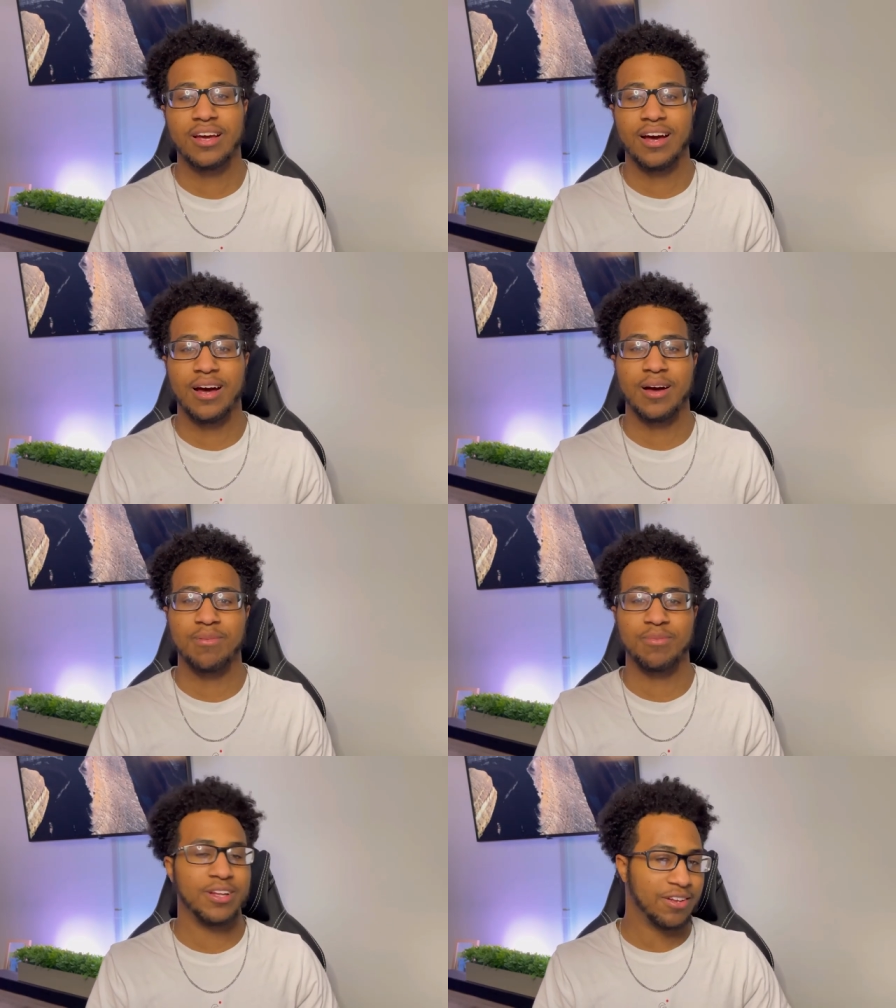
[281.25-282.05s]

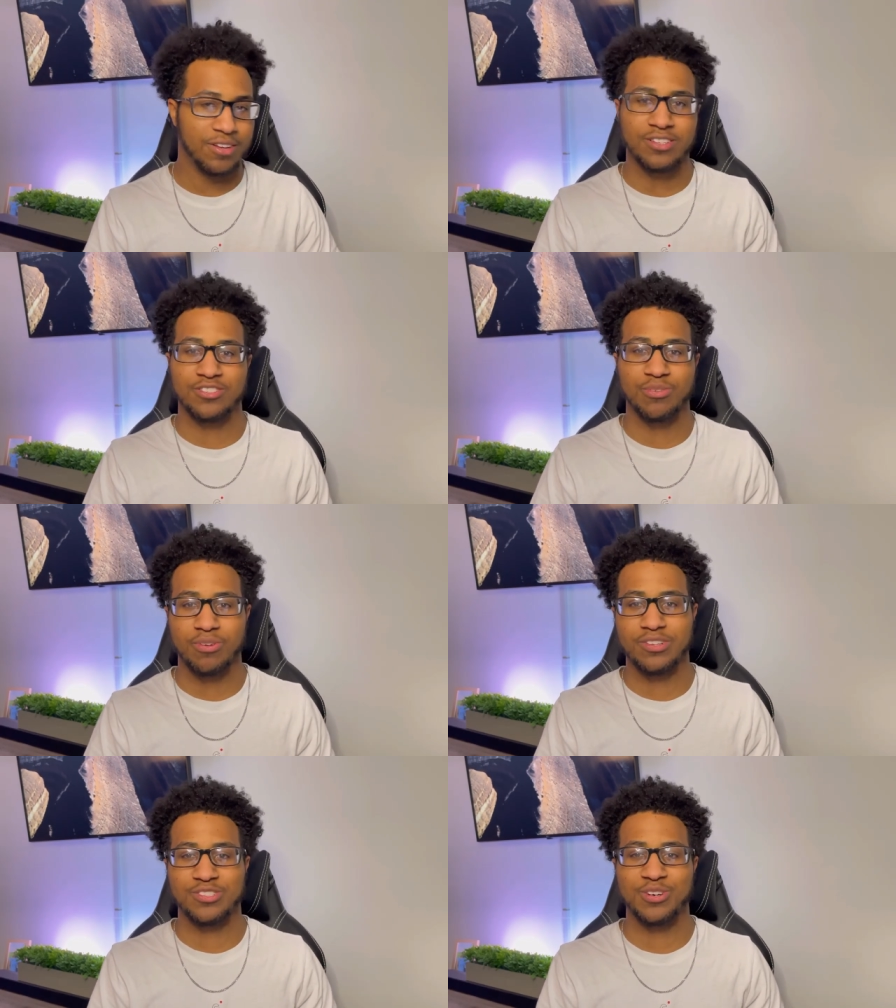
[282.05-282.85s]
Um, and, and so
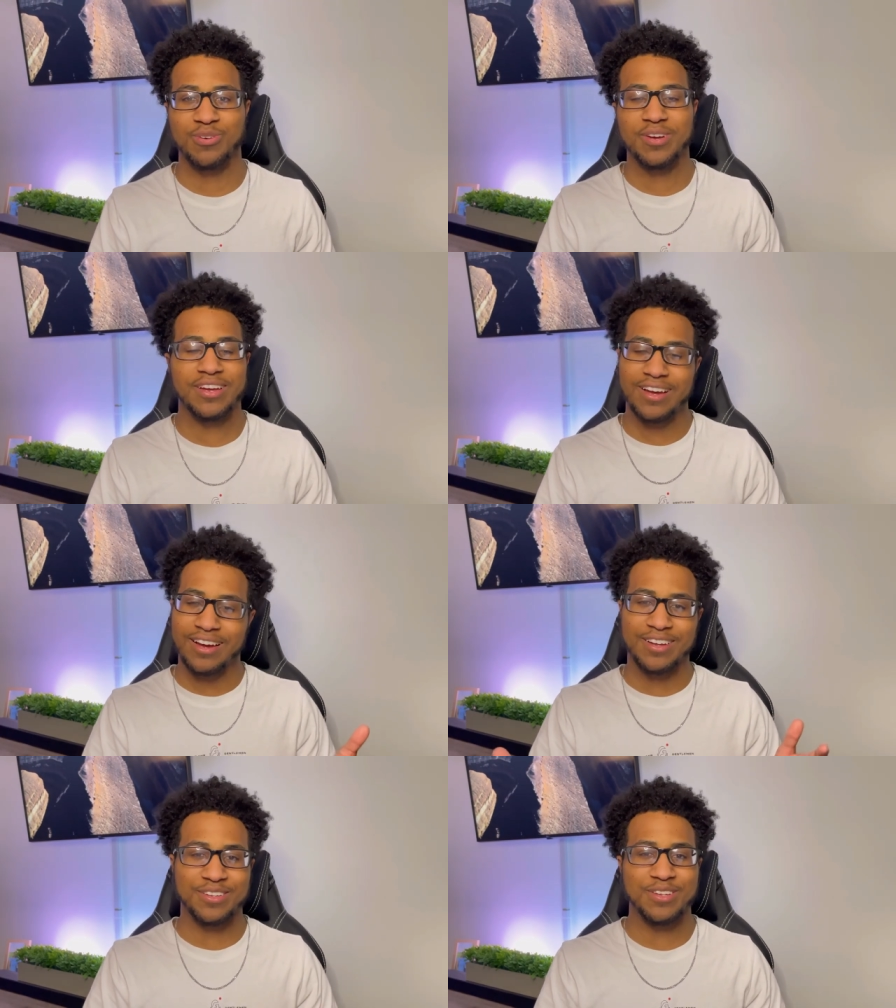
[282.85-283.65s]
on. So
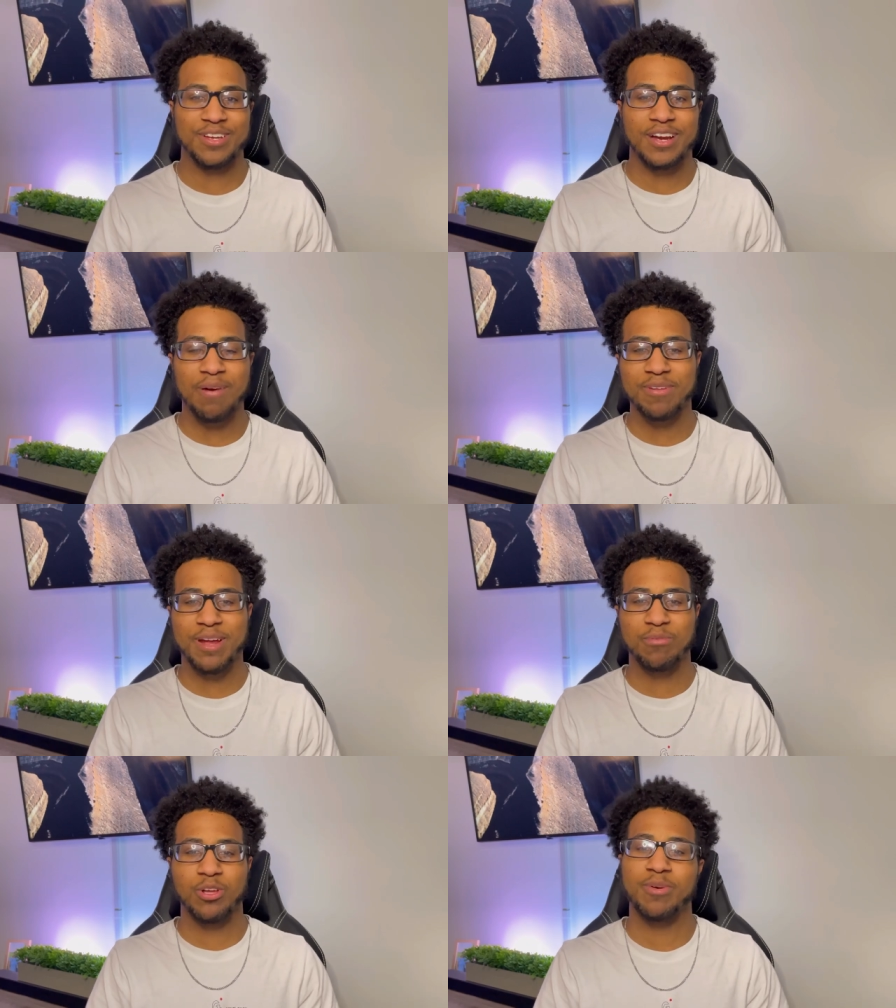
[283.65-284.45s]
uh, comment
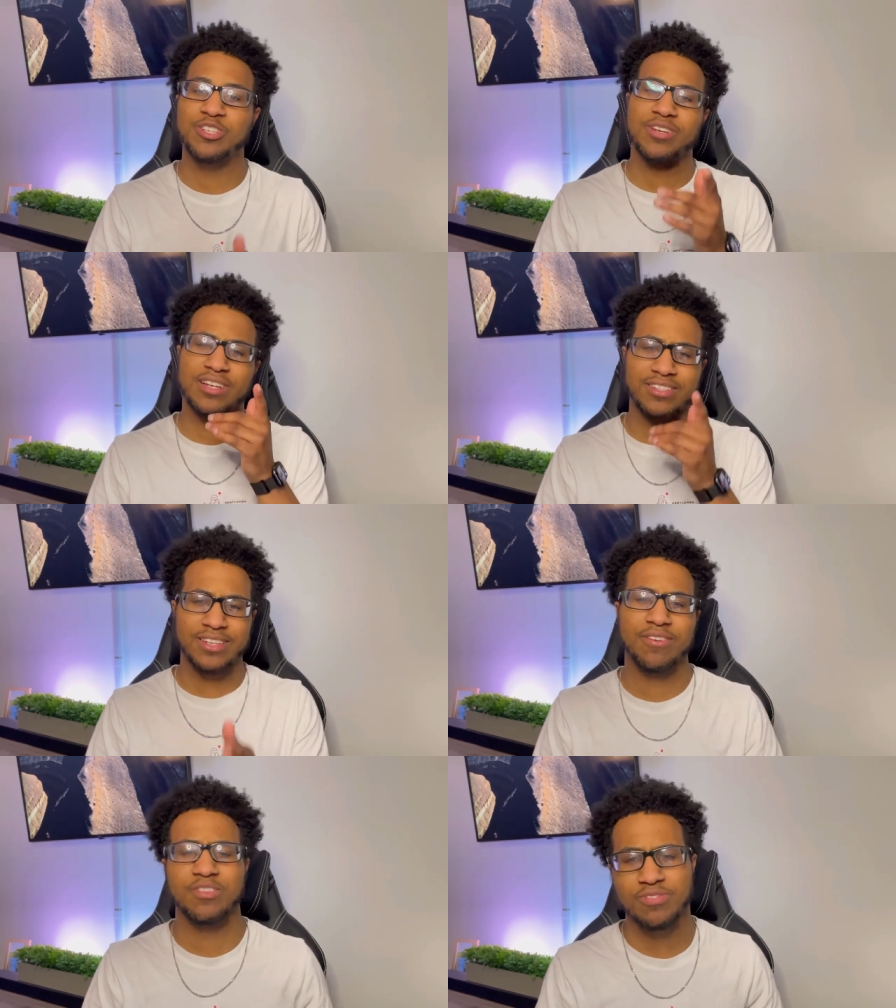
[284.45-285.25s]
down below. Make sure you guys
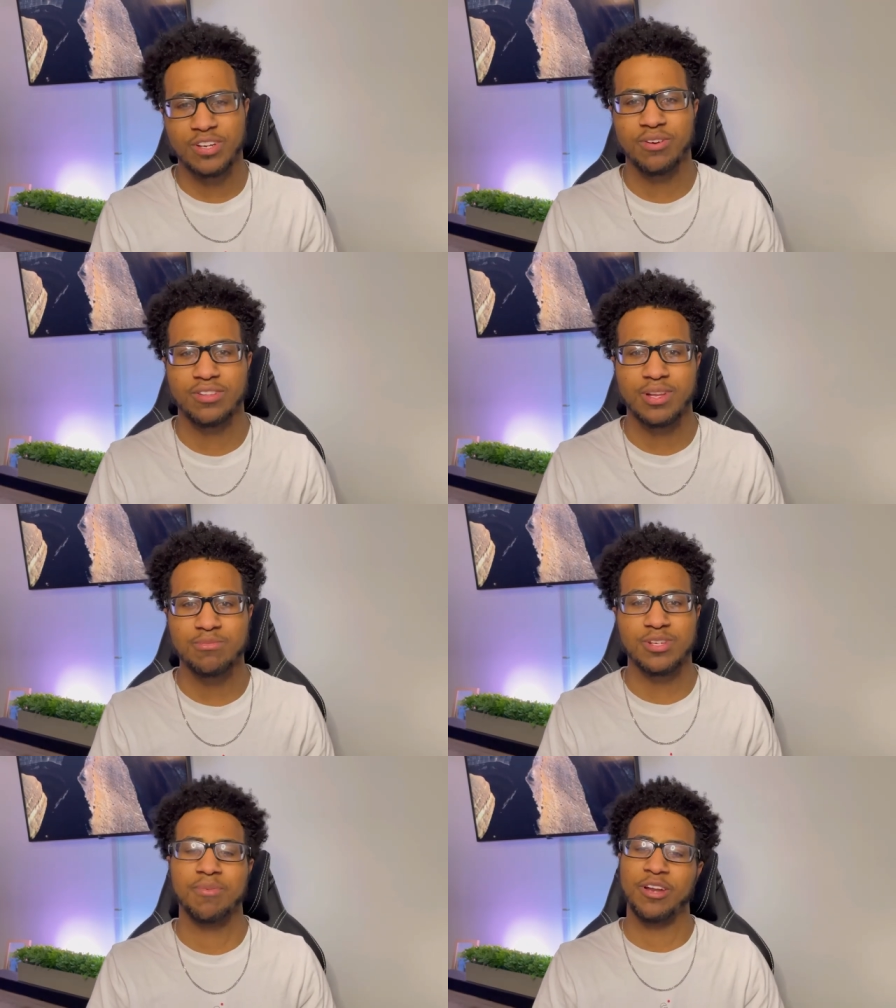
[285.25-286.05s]
give this video a
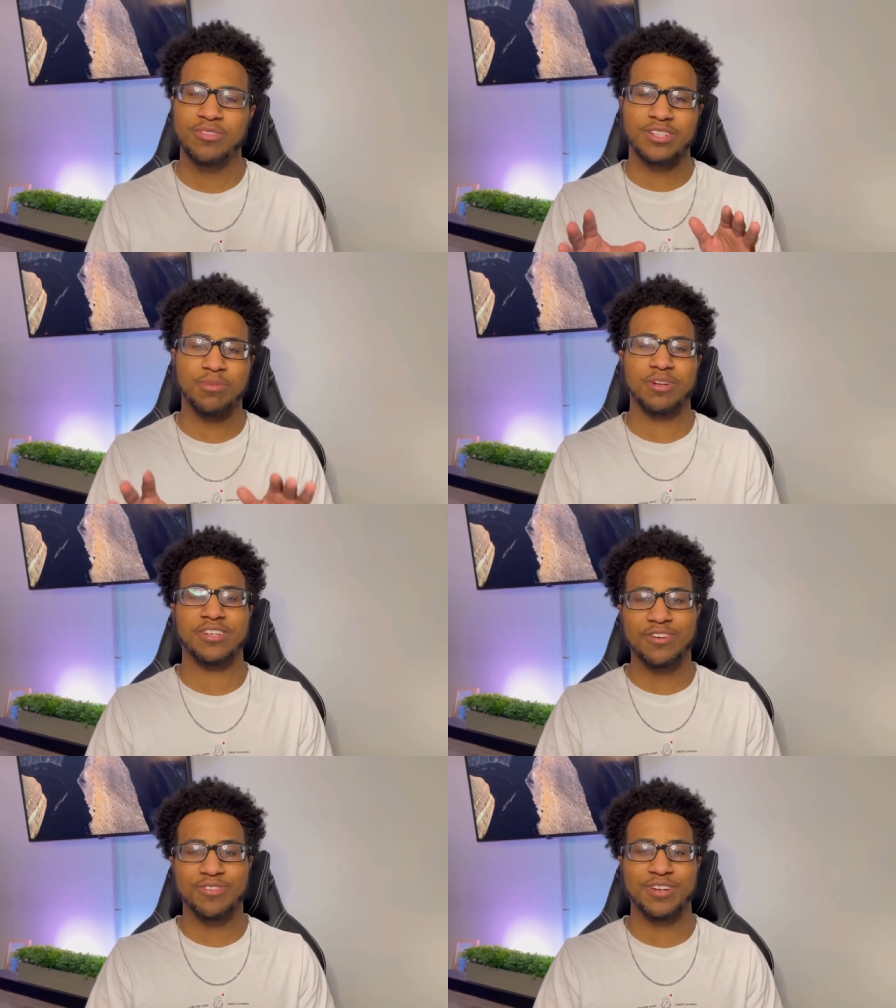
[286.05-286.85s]
thumbs up. I know it's a little bit
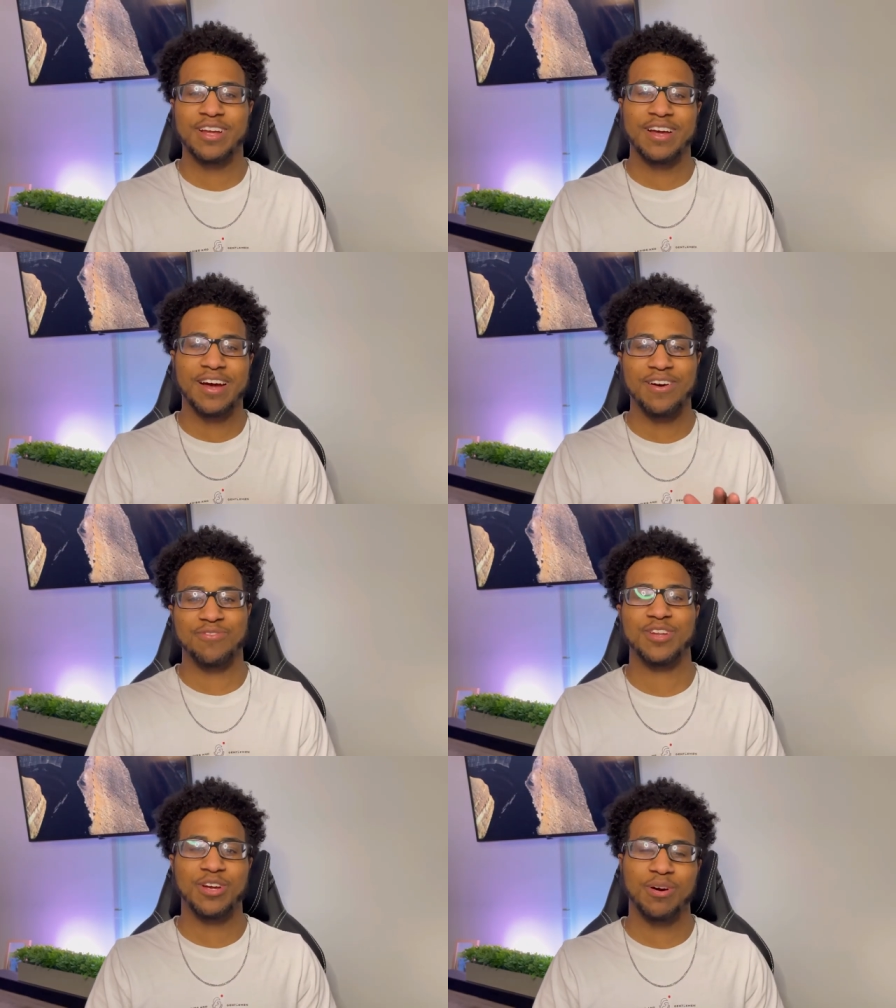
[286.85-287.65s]
different uh, video.